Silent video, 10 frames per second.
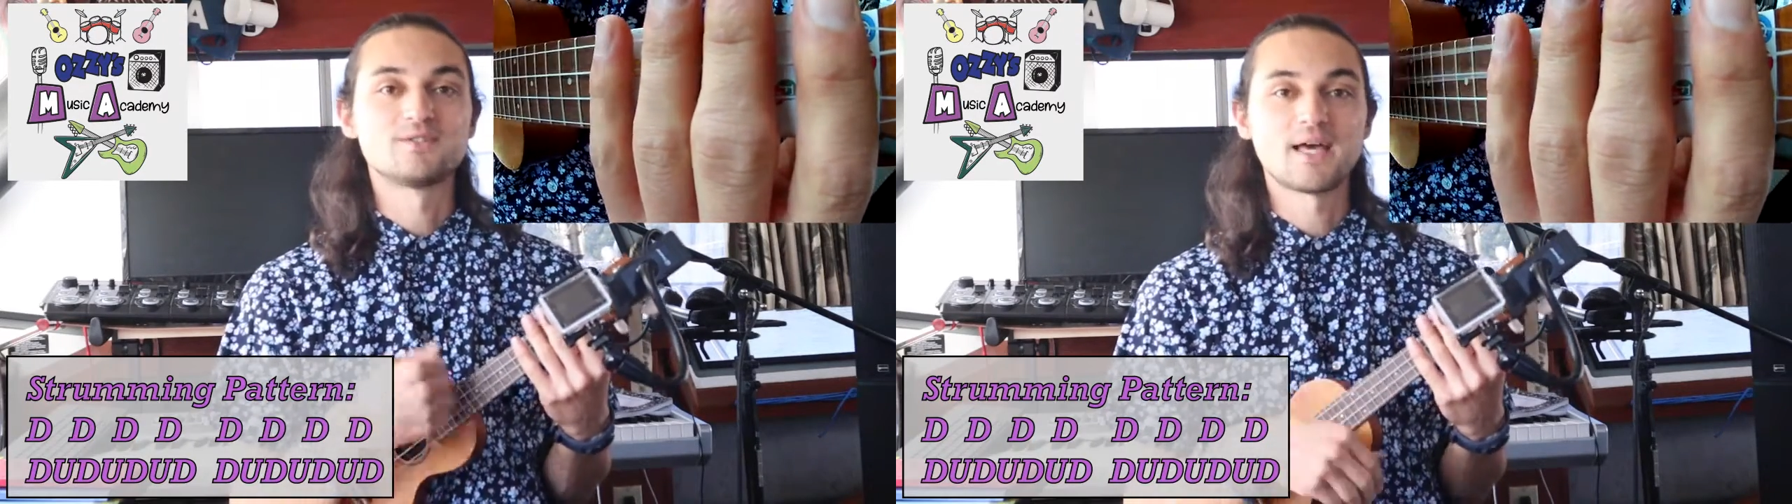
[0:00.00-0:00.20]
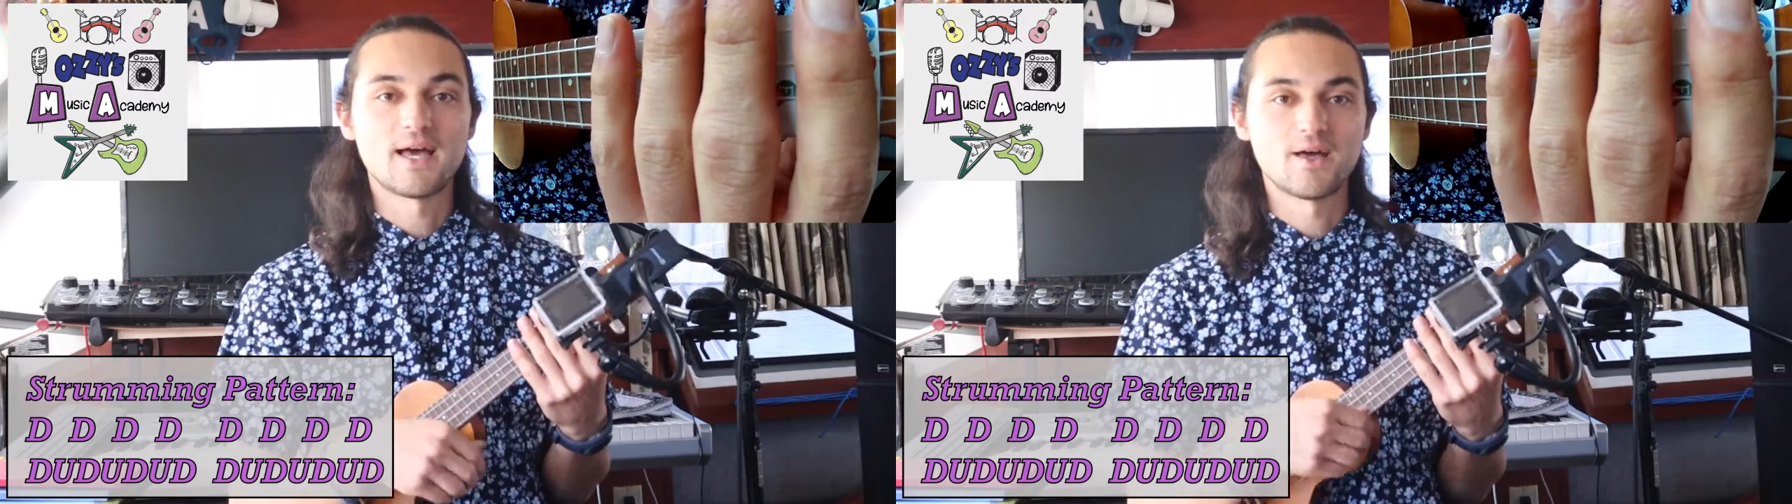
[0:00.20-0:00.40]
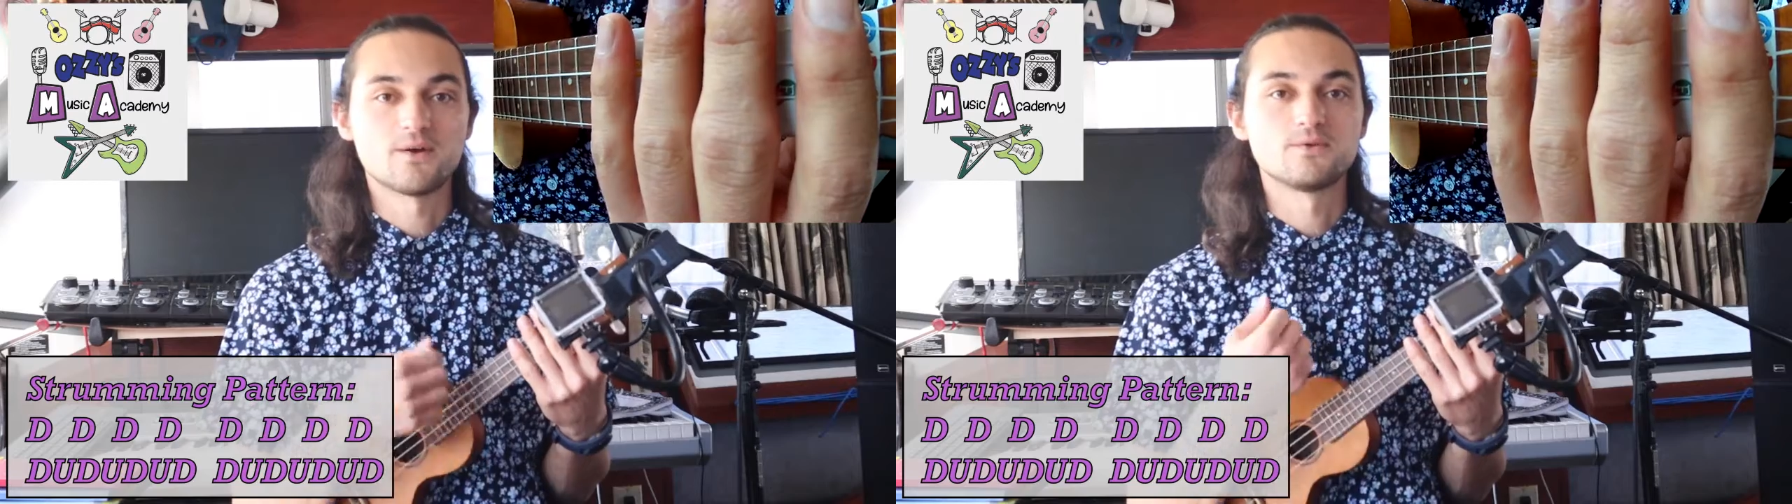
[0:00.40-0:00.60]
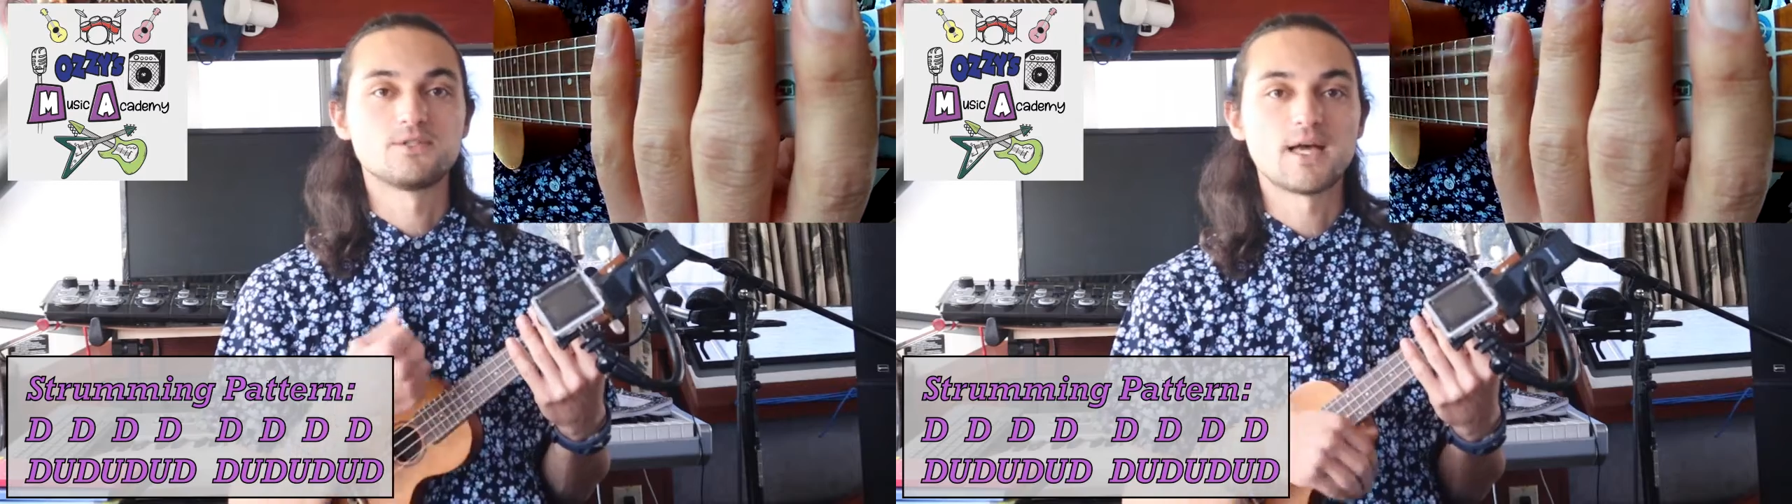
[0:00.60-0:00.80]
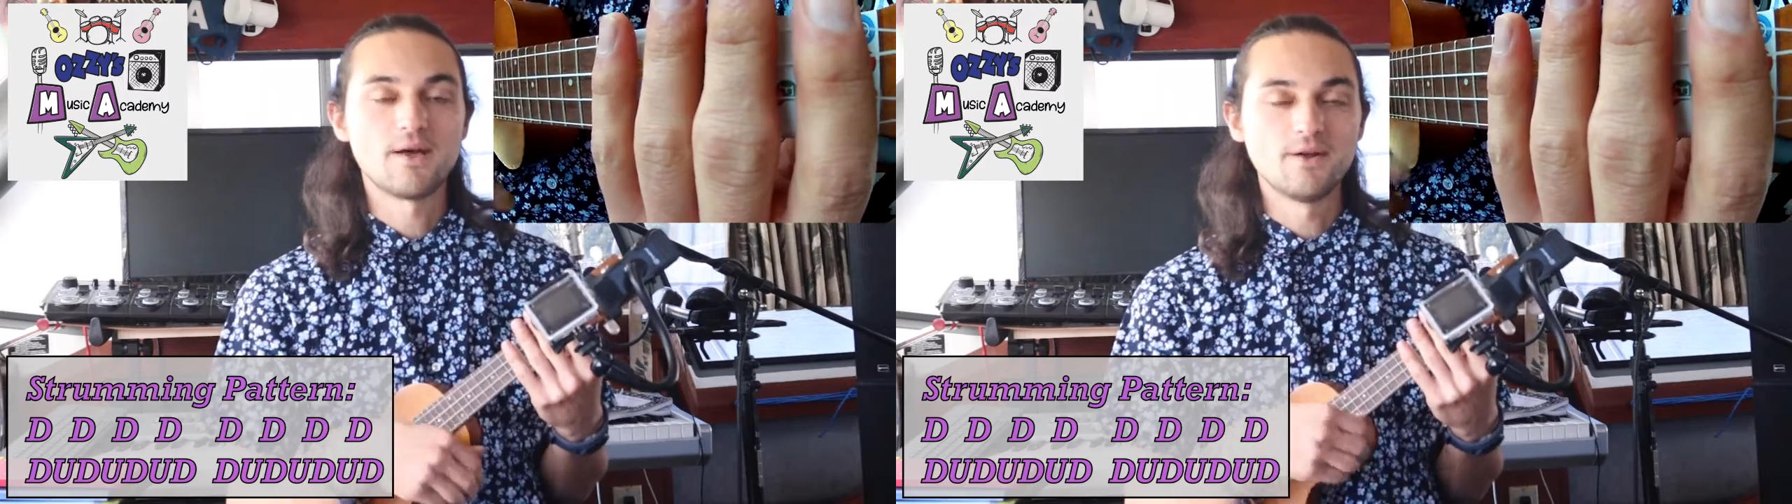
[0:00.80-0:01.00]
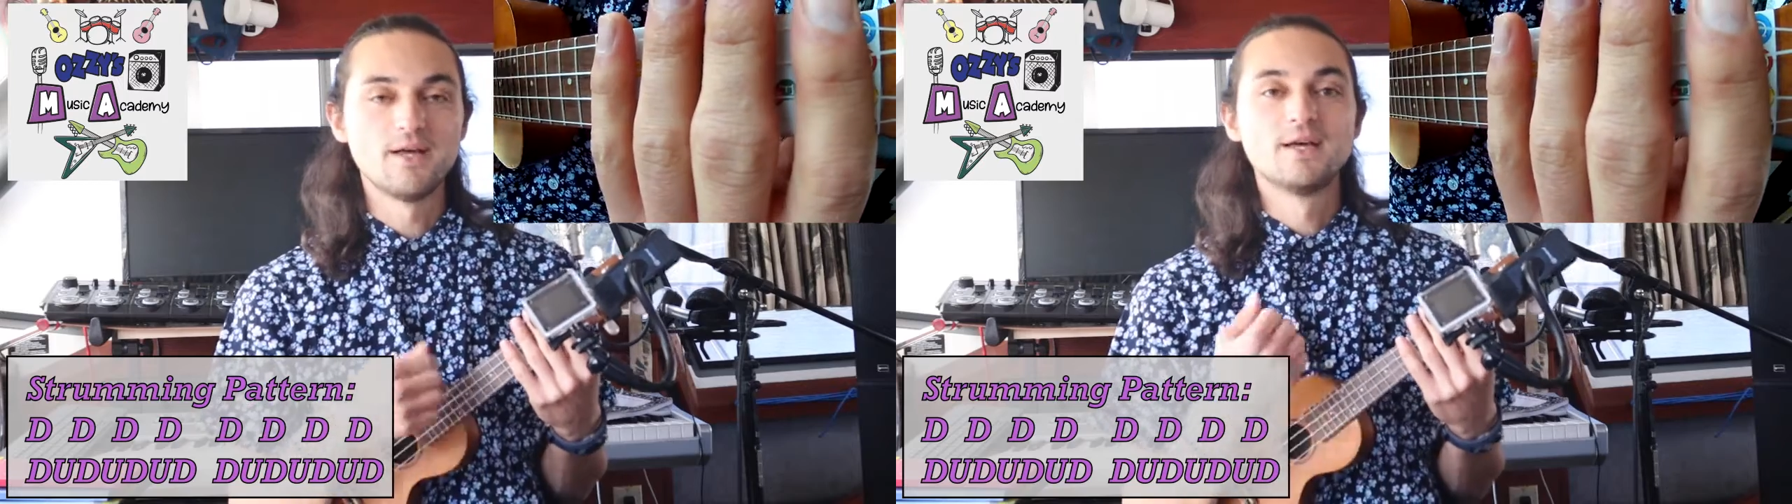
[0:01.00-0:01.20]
down, down,